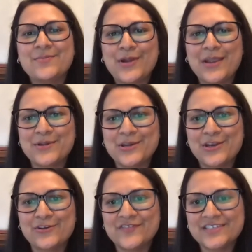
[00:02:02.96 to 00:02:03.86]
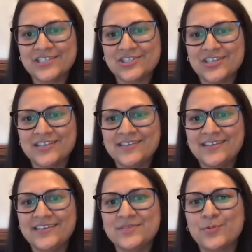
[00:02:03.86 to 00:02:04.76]
primary care physician.
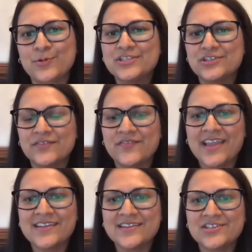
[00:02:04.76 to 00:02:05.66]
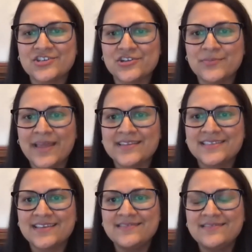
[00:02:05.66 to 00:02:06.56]
He's board certified in internal
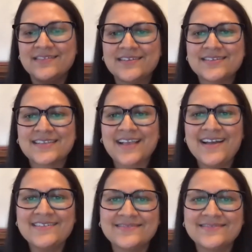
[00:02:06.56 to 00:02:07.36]
medicine. Scott?